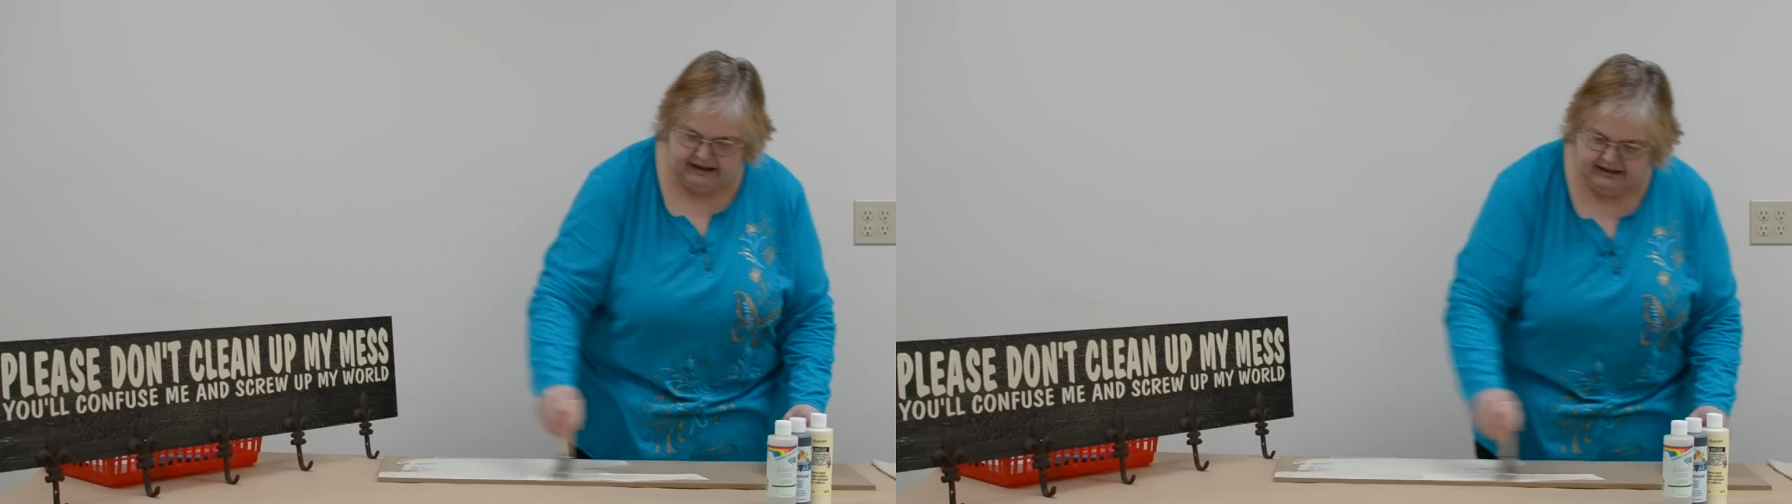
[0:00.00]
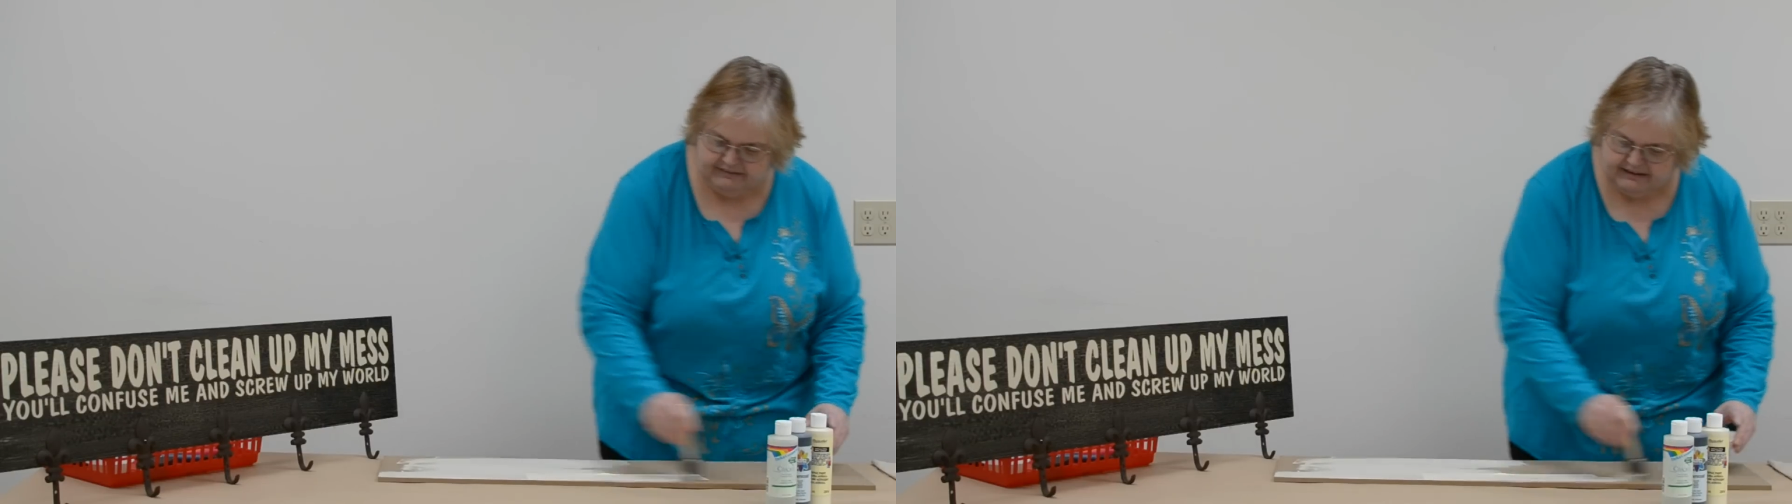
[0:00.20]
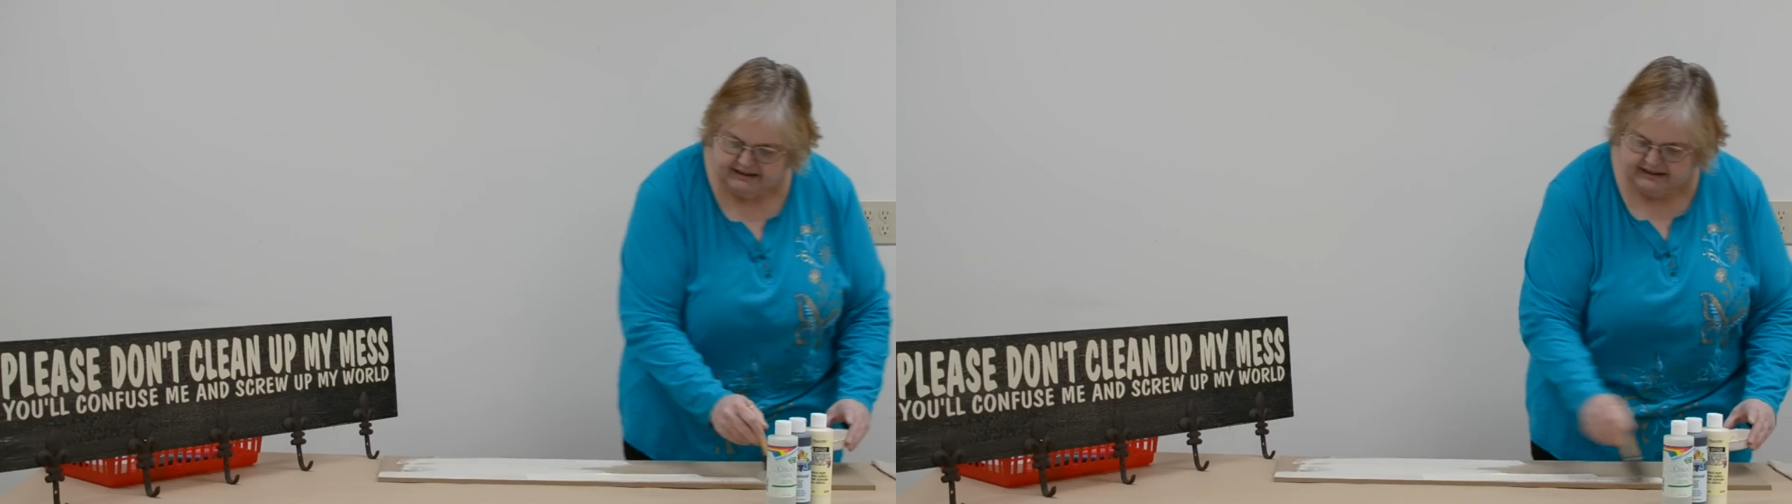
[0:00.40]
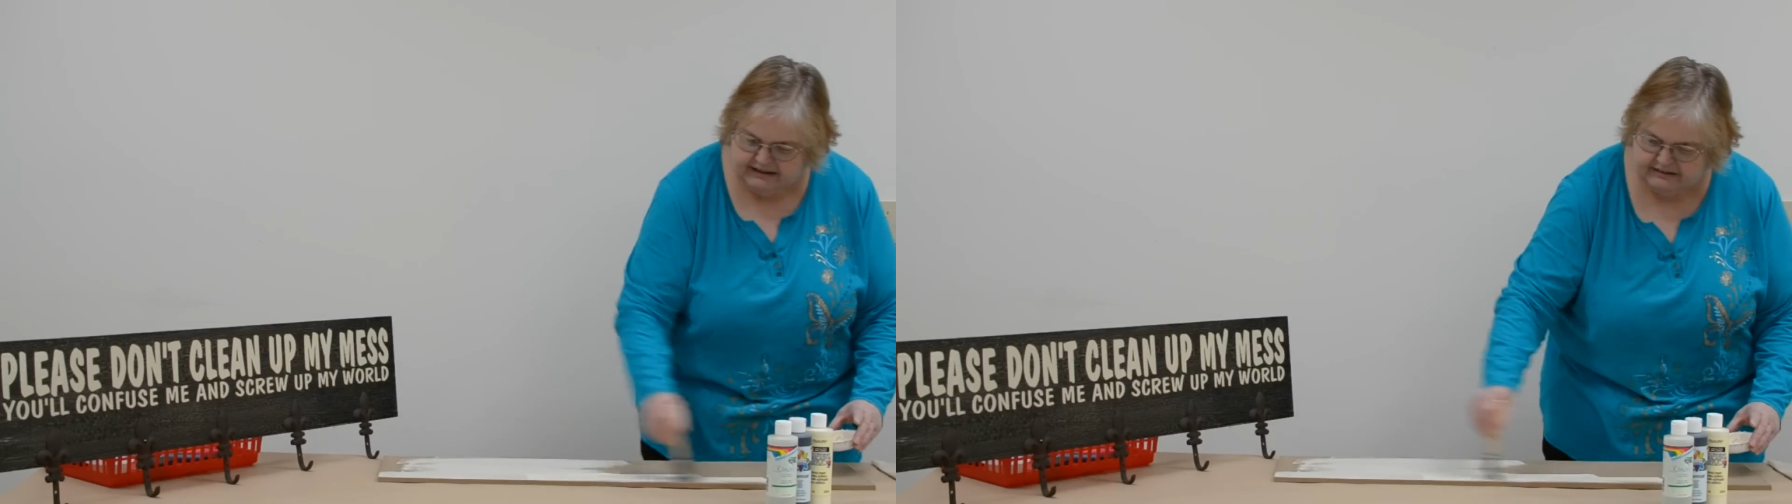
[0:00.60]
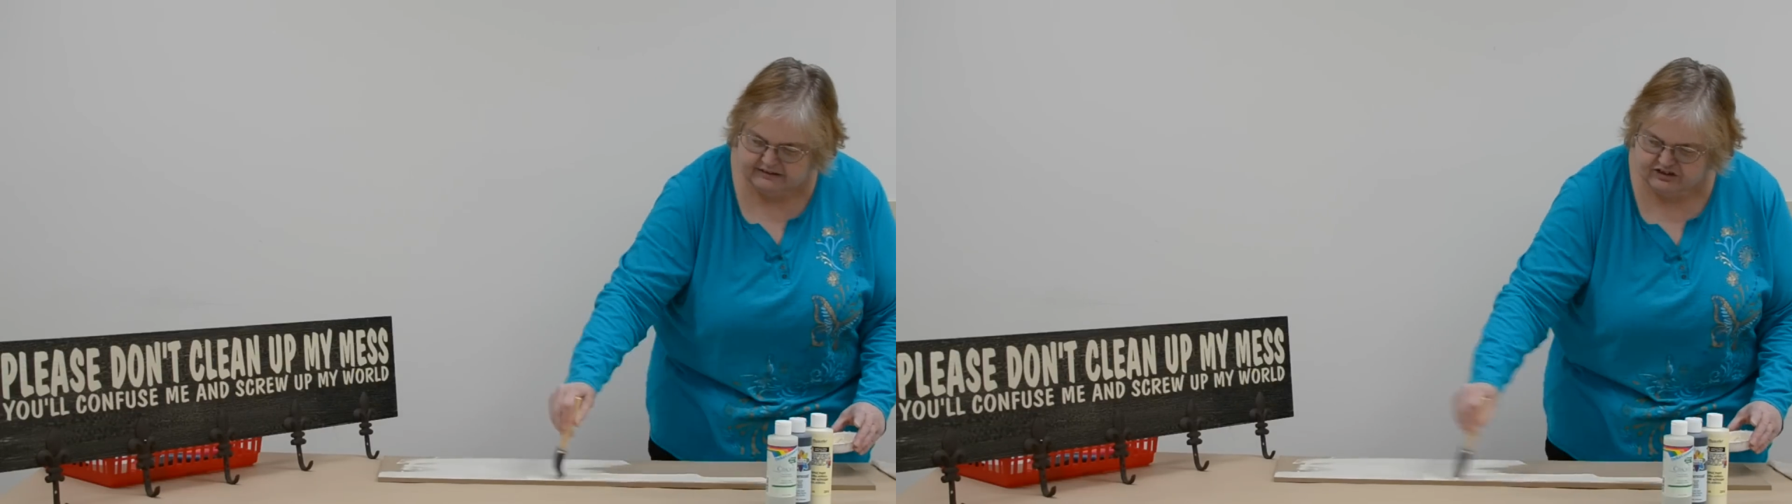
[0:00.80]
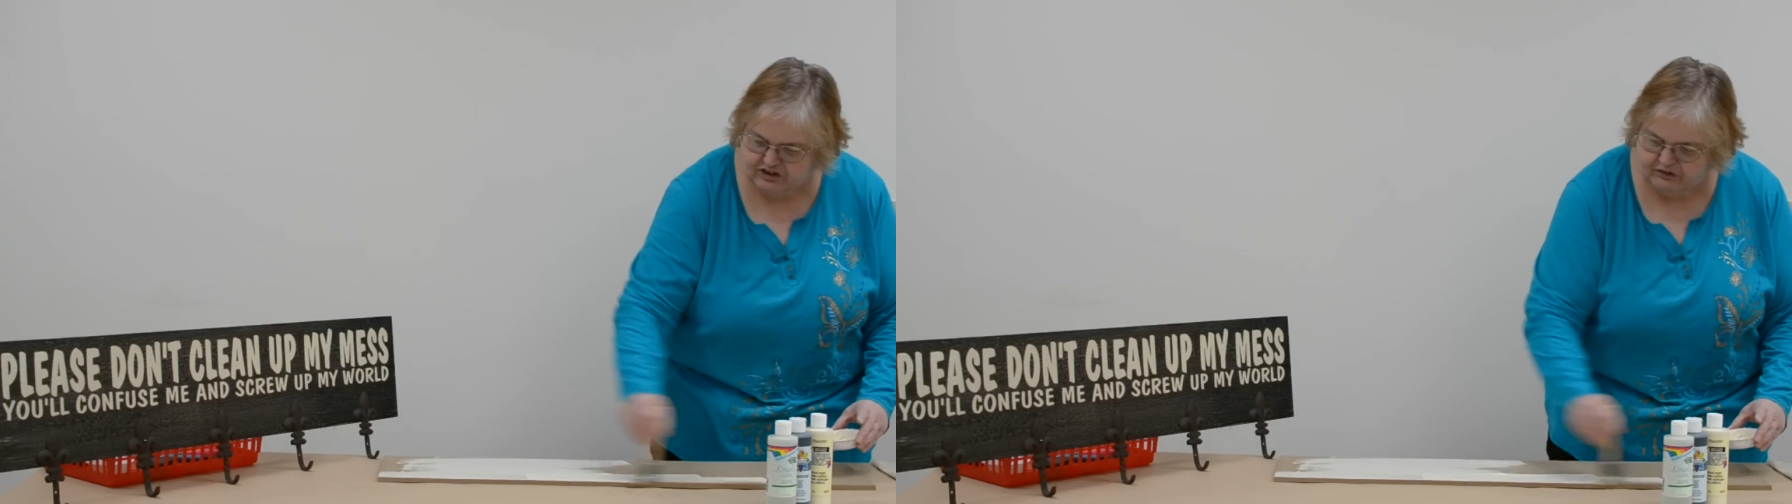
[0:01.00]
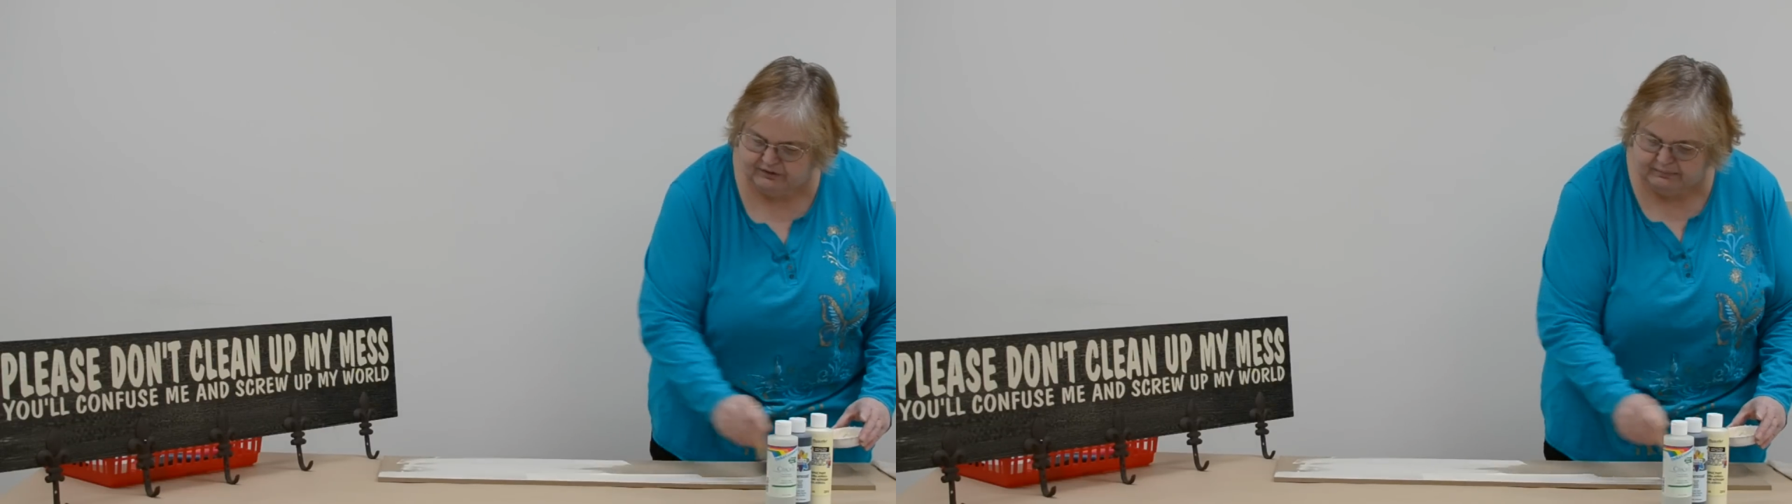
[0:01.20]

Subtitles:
in the end, showing